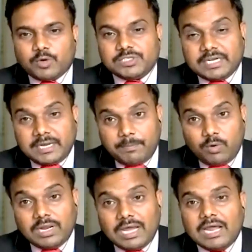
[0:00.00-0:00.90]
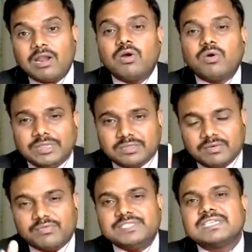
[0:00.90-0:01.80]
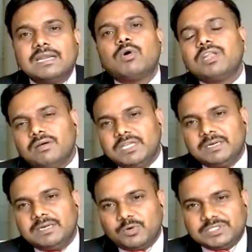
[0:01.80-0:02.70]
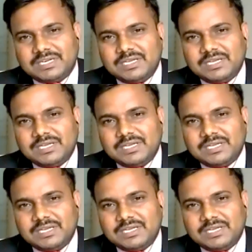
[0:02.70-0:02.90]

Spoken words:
report along with physical model of that project.